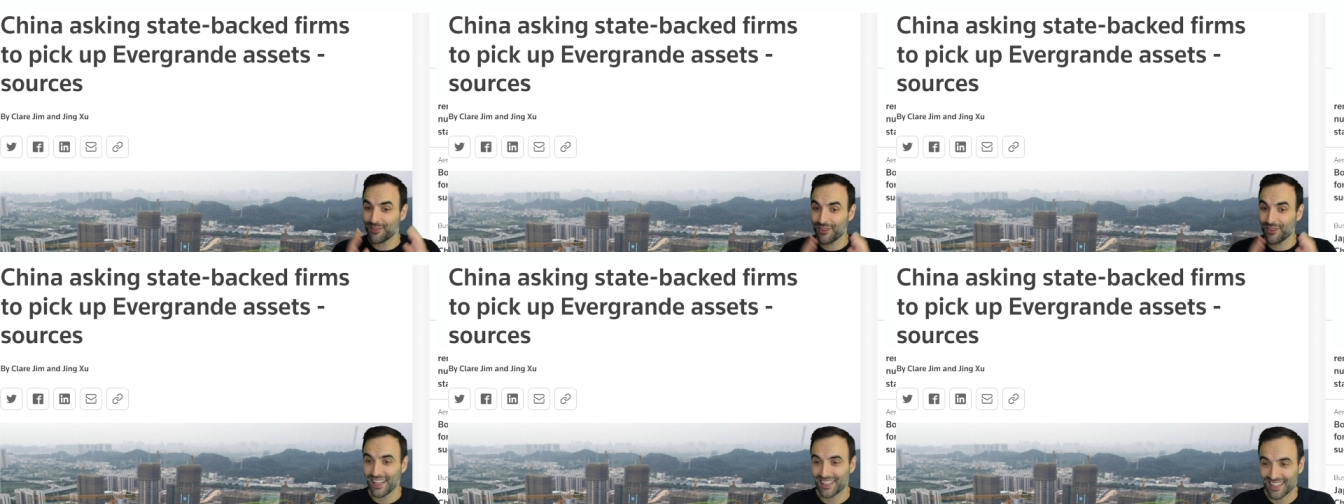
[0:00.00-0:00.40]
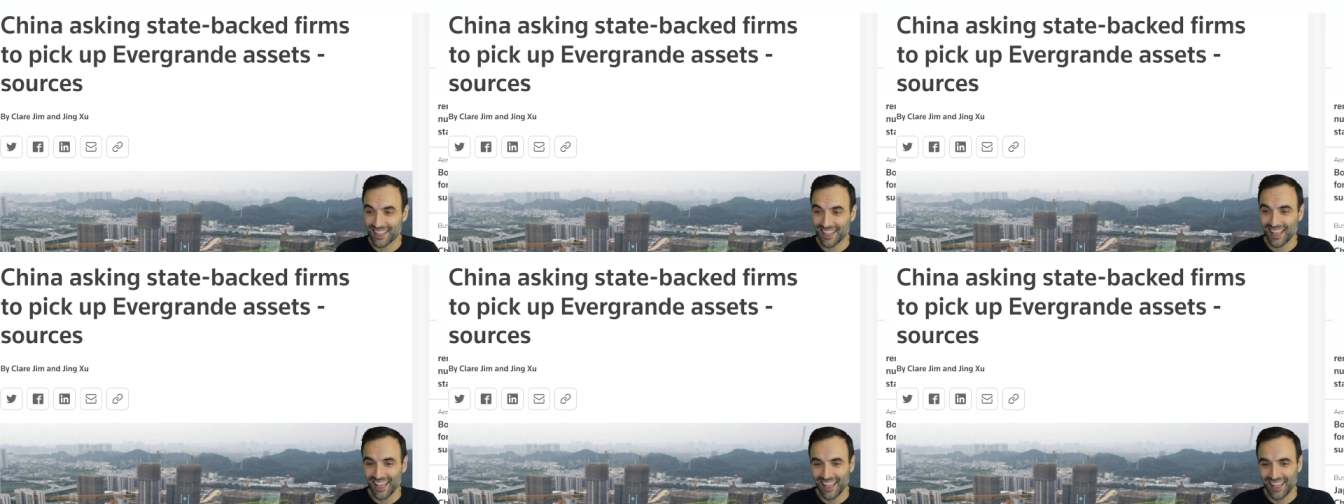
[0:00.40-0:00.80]
right.
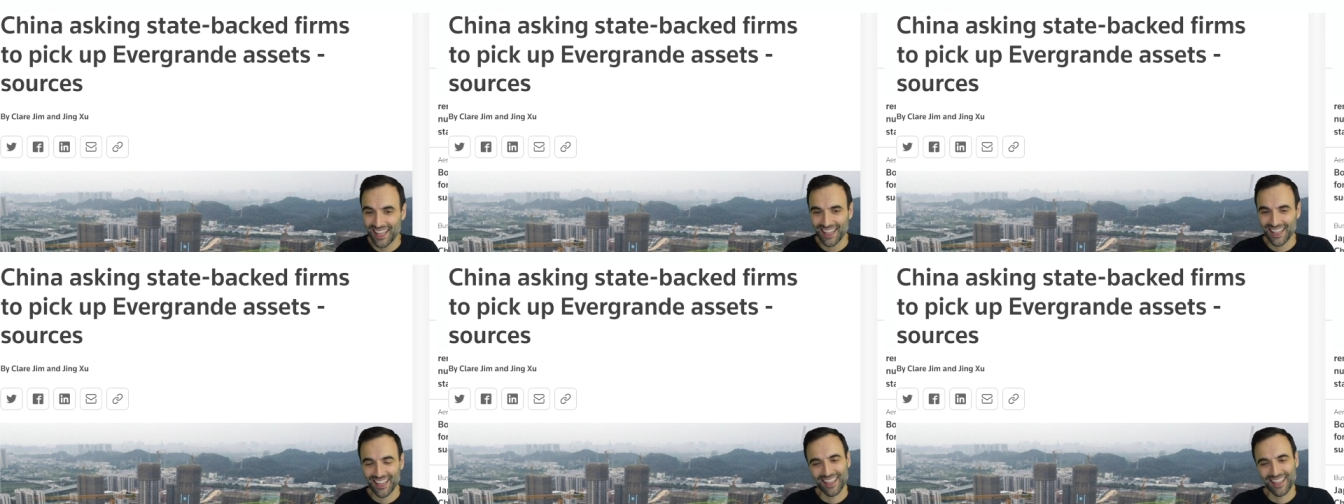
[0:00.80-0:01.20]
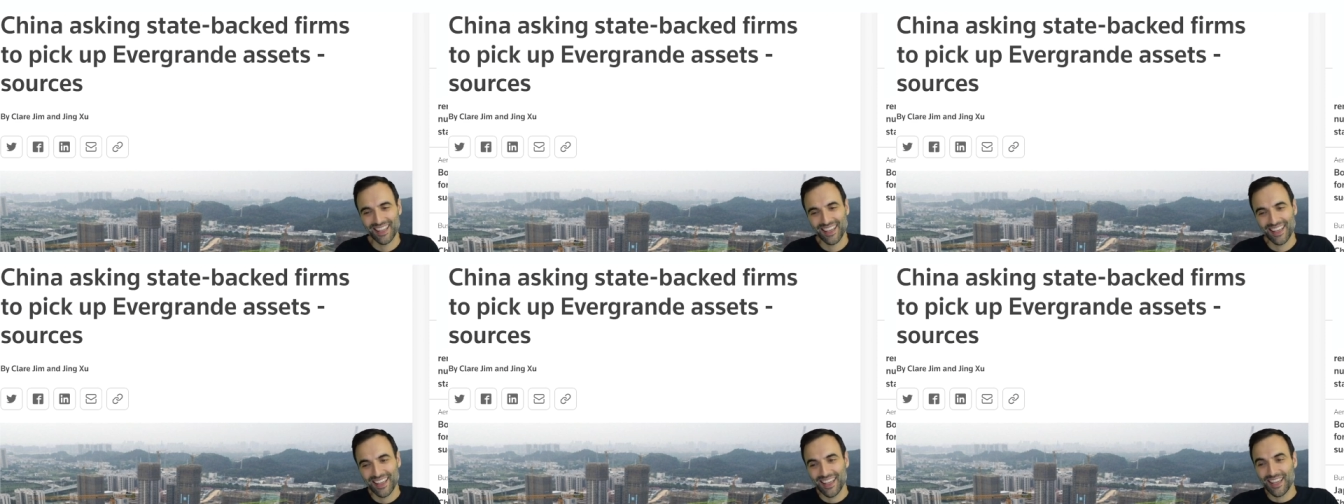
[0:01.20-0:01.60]

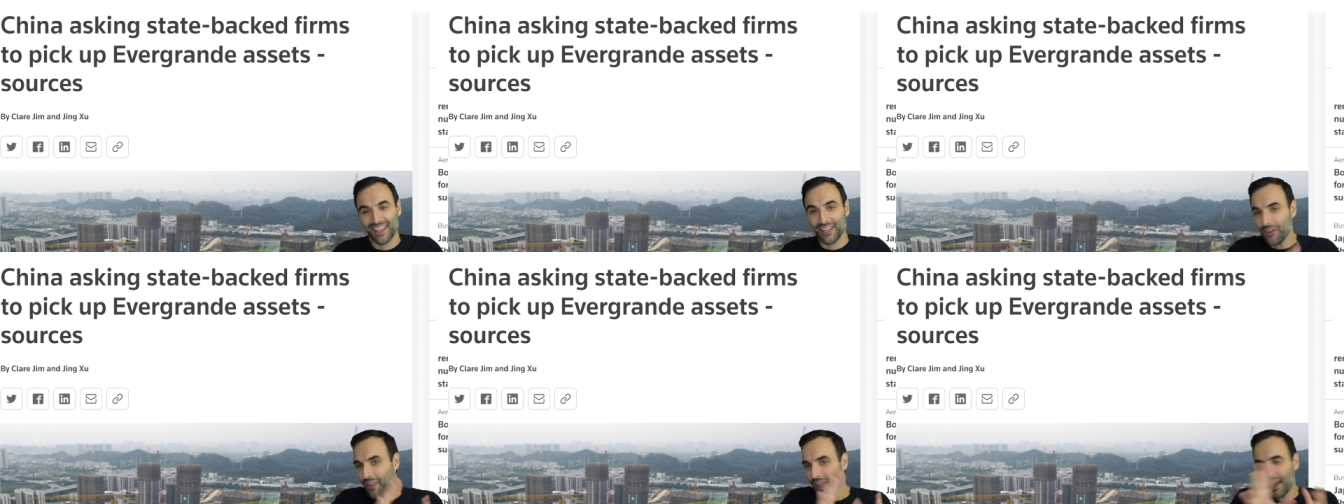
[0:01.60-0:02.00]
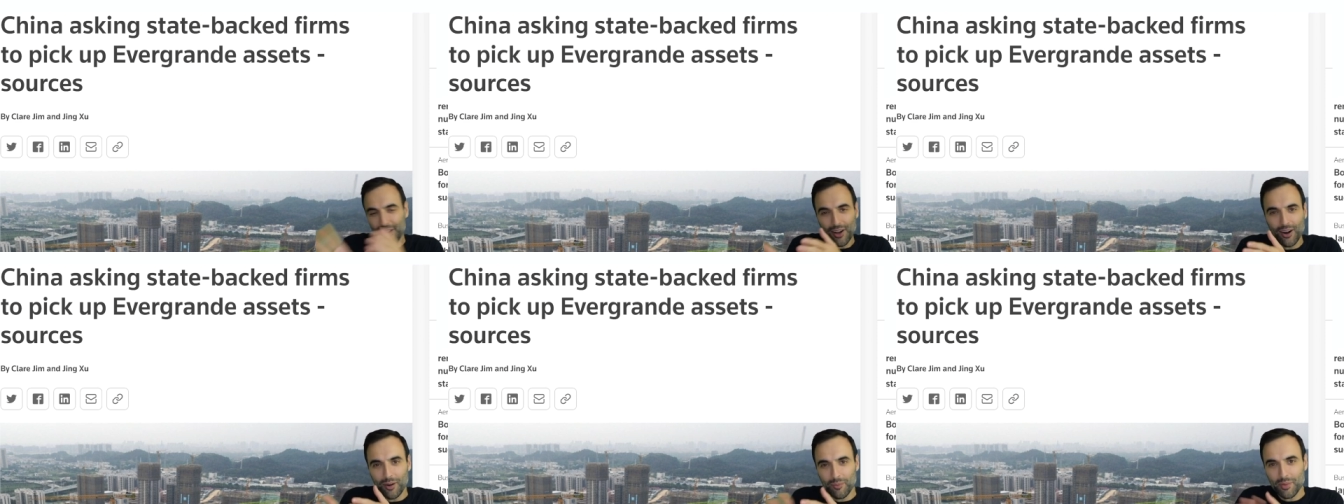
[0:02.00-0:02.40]
you know that
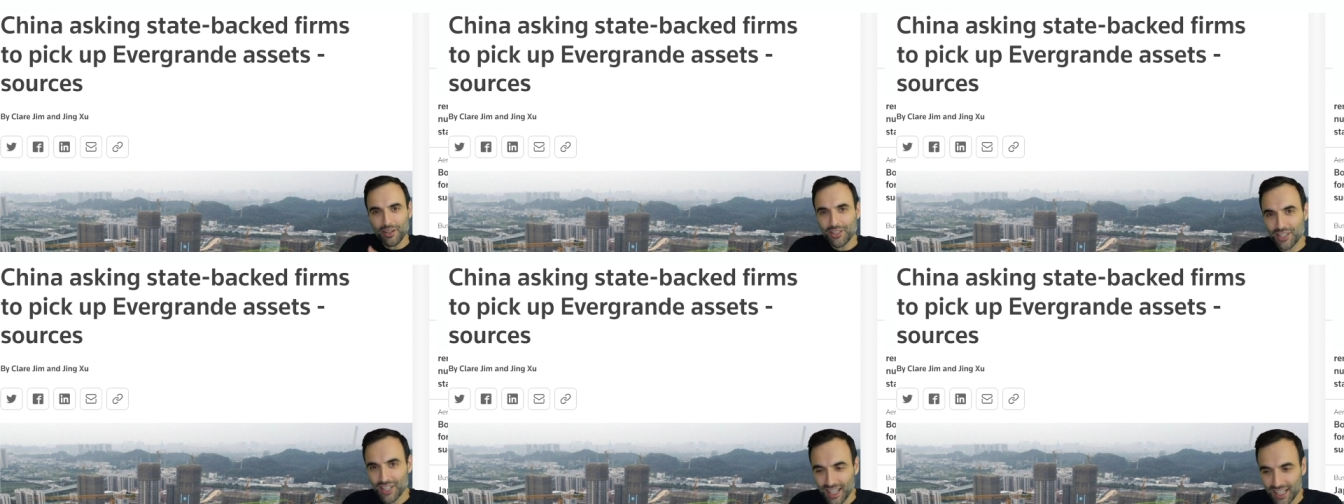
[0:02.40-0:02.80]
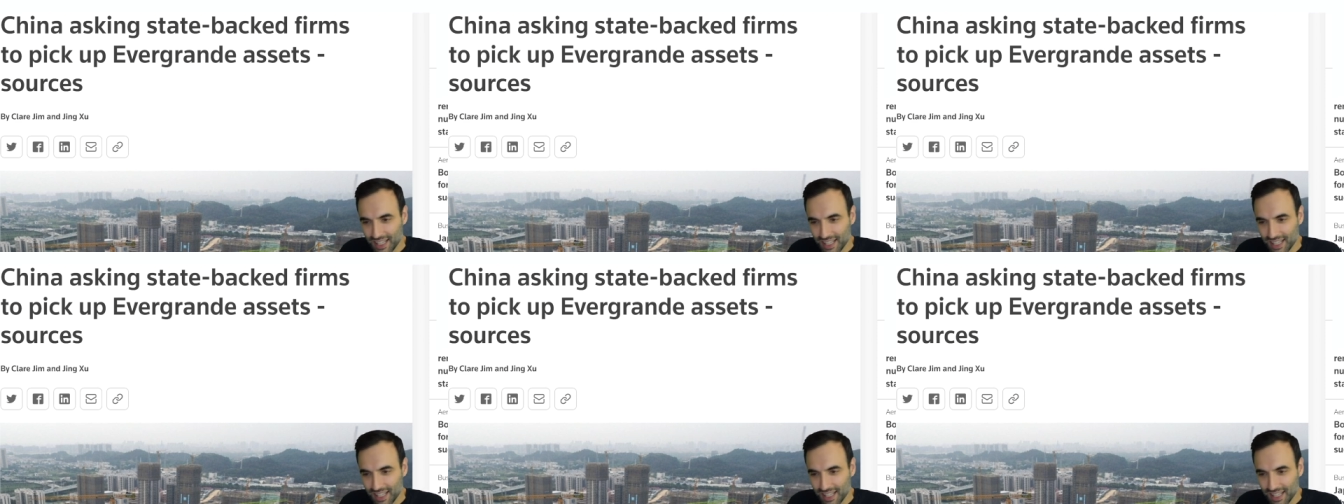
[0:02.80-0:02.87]
garbage